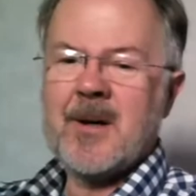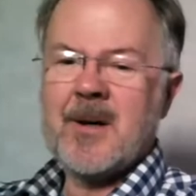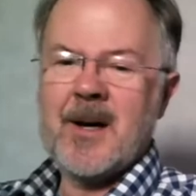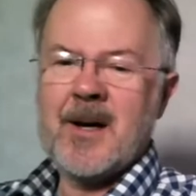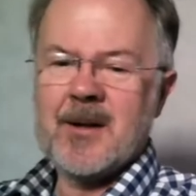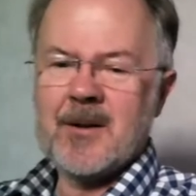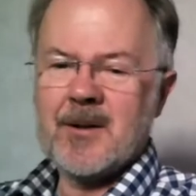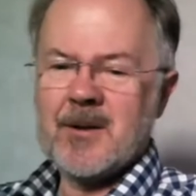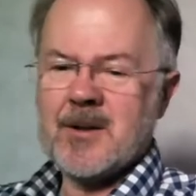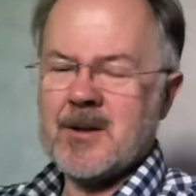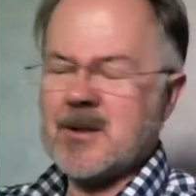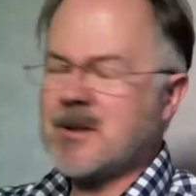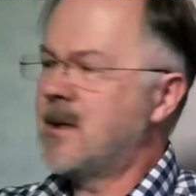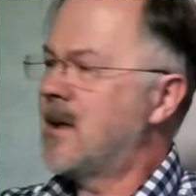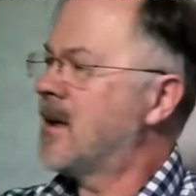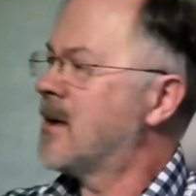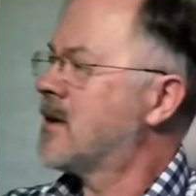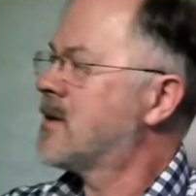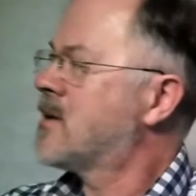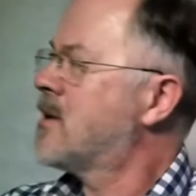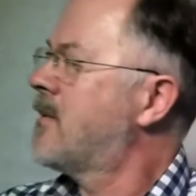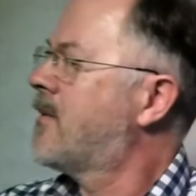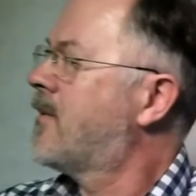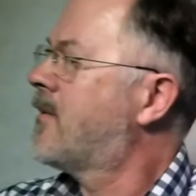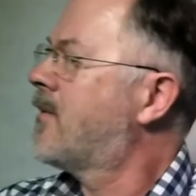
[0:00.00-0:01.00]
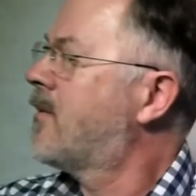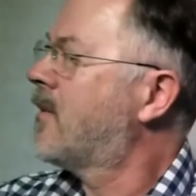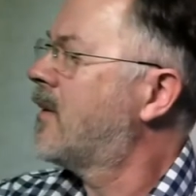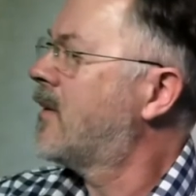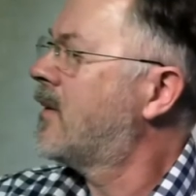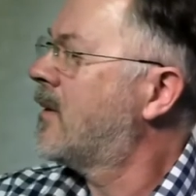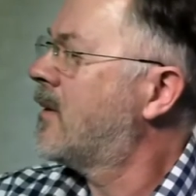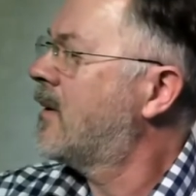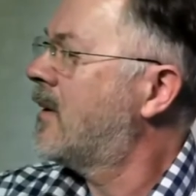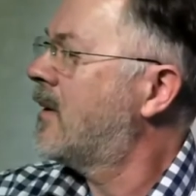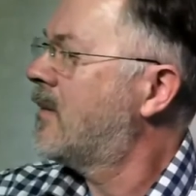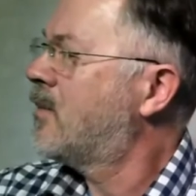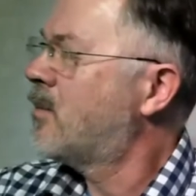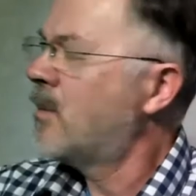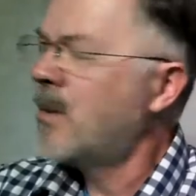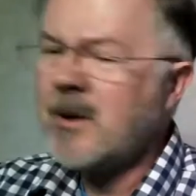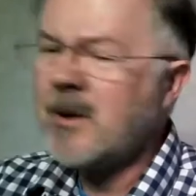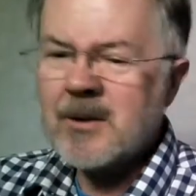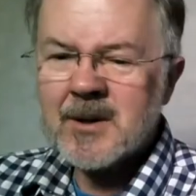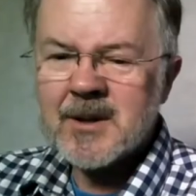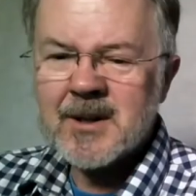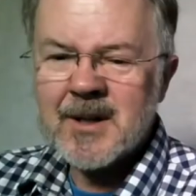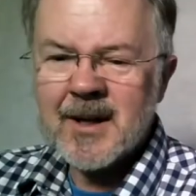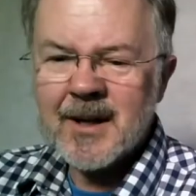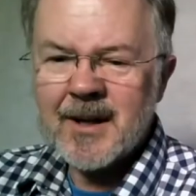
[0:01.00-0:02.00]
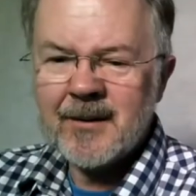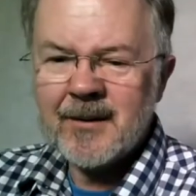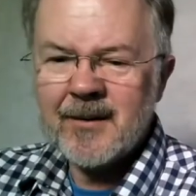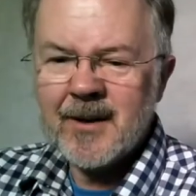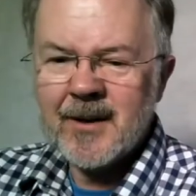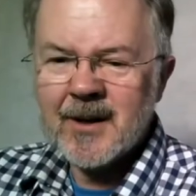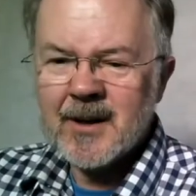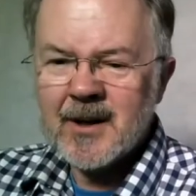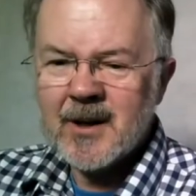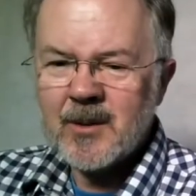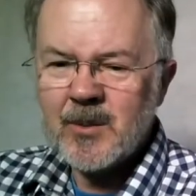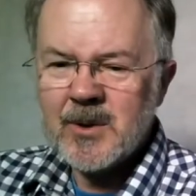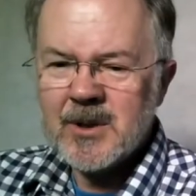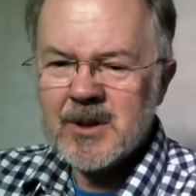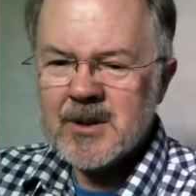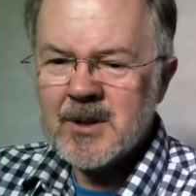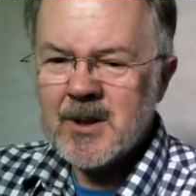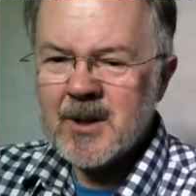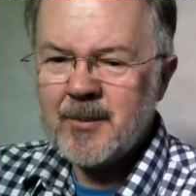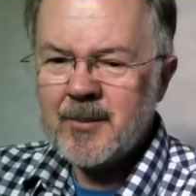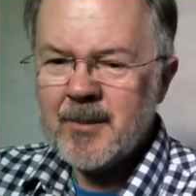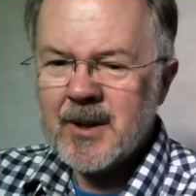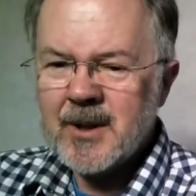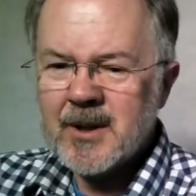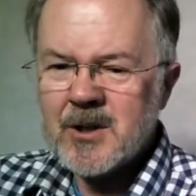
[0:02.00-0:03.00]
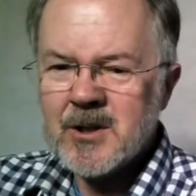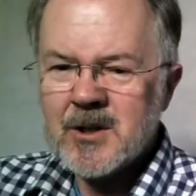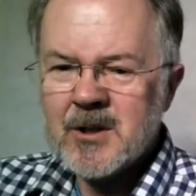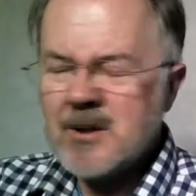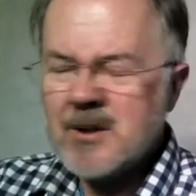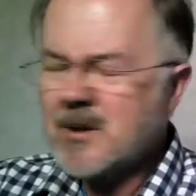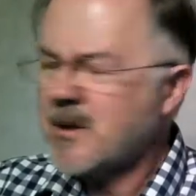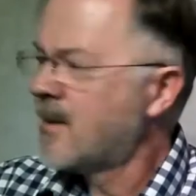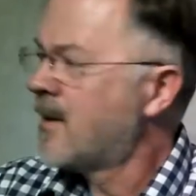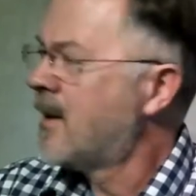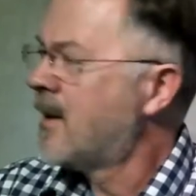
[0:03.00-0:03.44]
hang on a sec. So if we look down there, can we see a picture?